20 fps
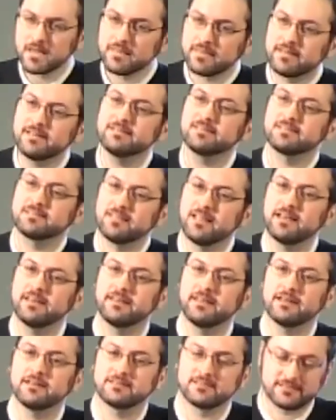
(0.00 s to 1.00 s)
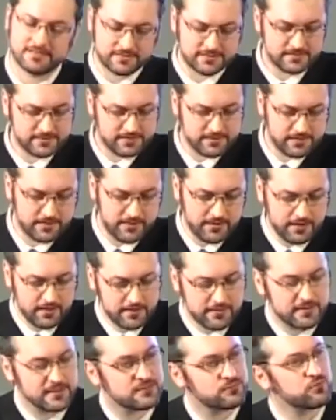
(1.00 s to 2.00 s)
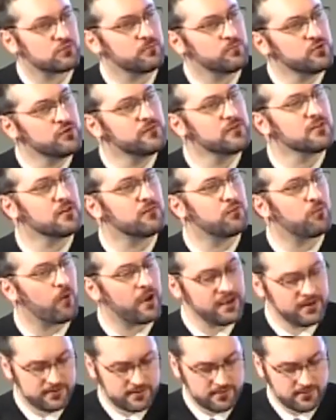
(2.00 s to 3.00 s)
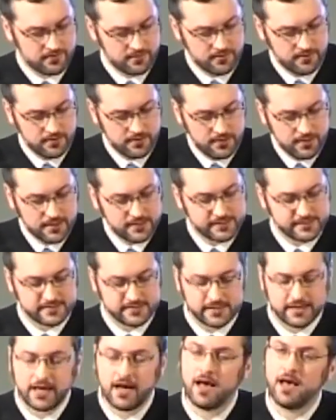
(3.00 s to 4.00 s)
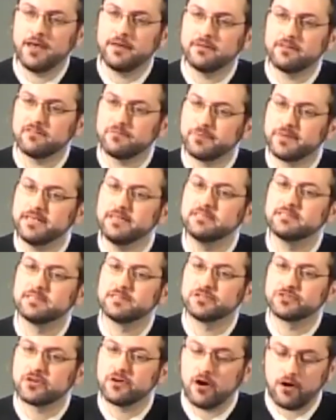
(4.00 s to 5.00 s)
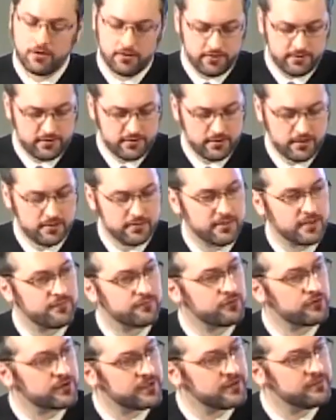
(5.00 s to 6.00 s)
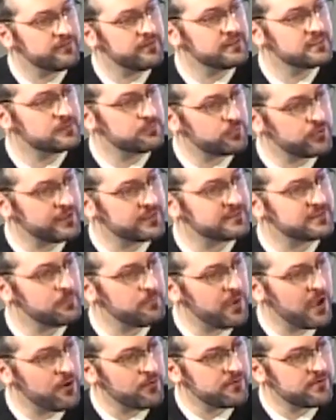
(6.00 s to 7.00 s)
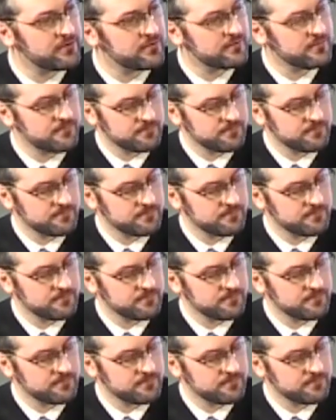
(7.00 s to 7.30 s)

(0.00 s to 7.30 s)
This lightness, this removal of weight, is the kind of peace in your heart that forgiveness brings about.